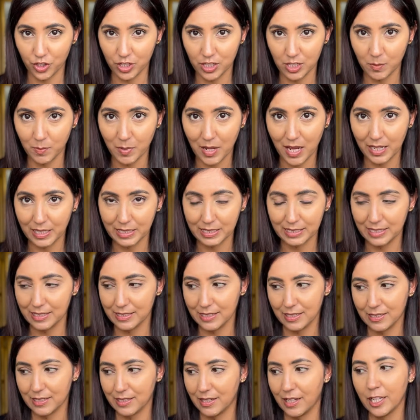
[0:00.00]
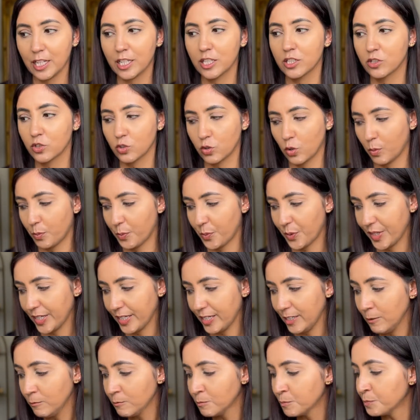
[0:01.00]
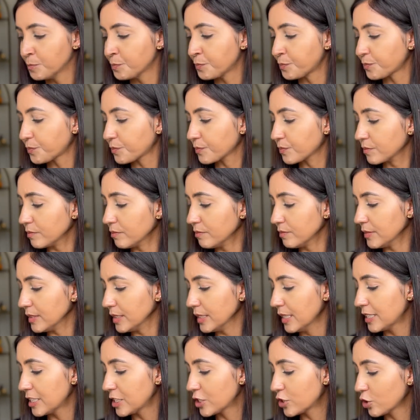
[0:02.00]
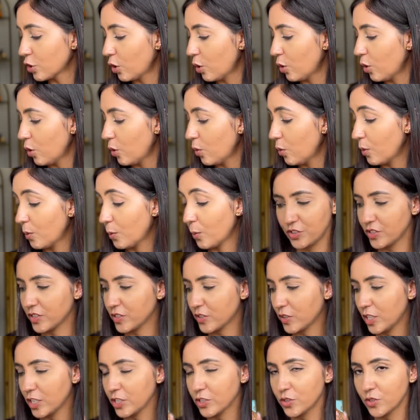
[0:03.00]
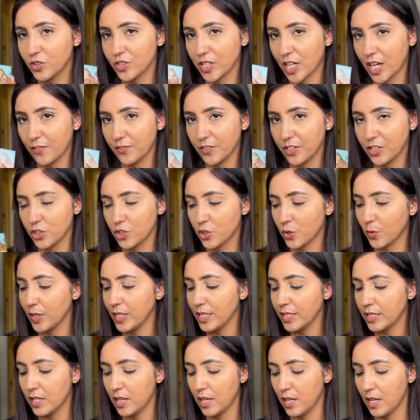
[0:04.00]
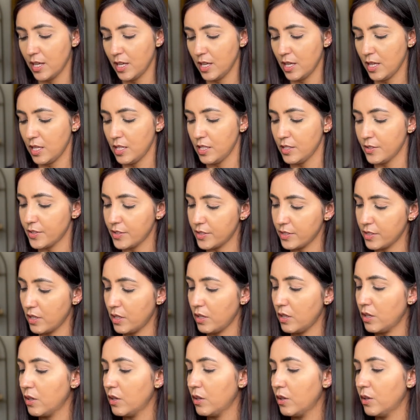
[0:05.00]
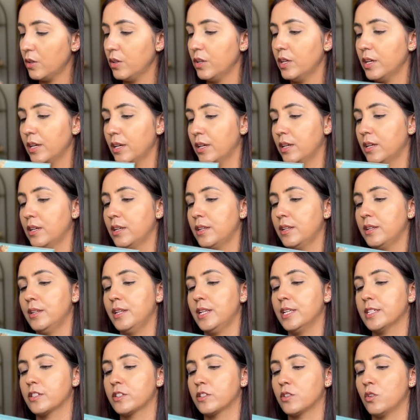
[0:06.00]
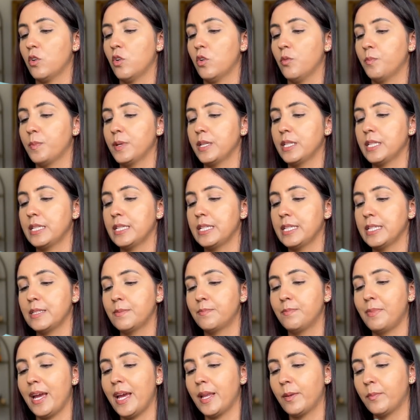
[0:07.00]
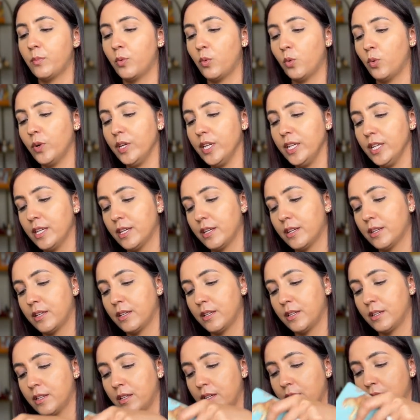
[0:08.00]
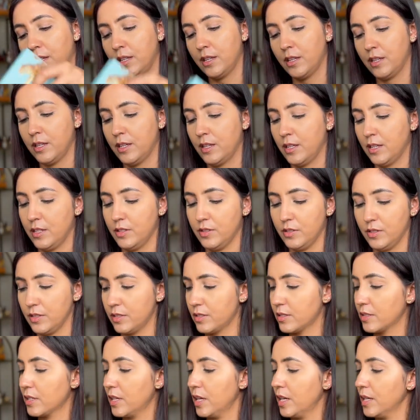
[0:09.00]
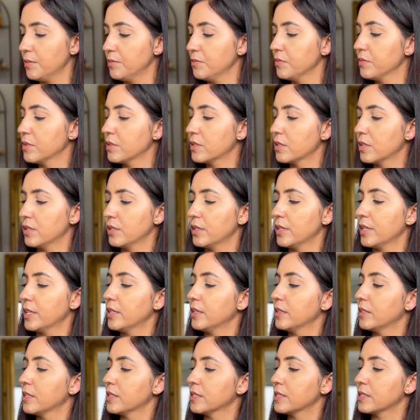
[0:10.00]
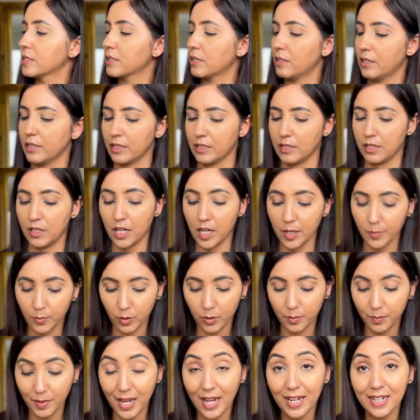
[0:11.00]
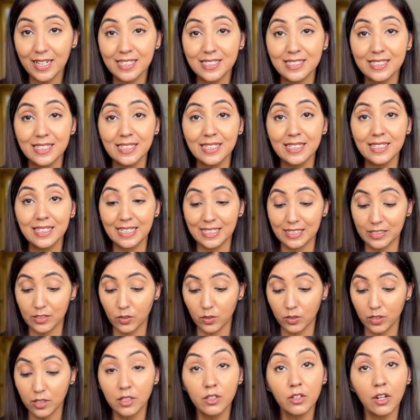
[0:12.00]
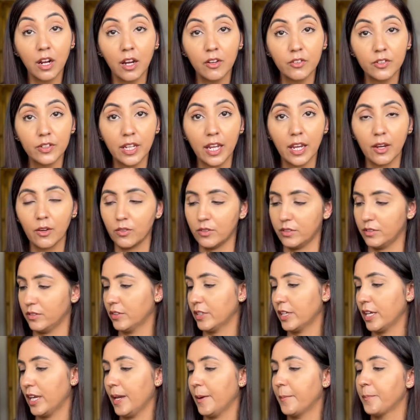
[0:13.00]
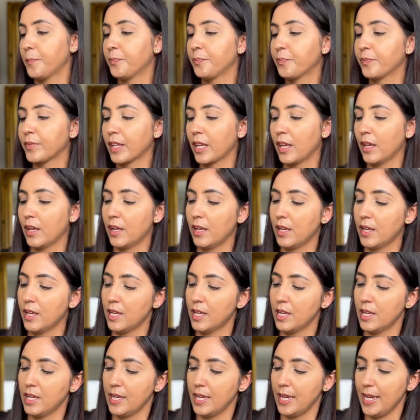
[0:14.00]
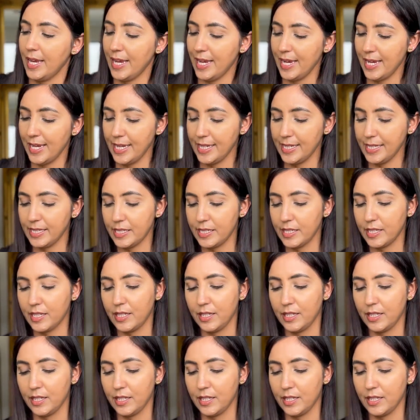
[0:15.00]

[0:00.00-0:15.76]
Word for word: this palette this is like so pretty so just going to dive into it so let's open this bad boy. It comes in this kind of cardboard packaging. It's on the ground now. Okay. And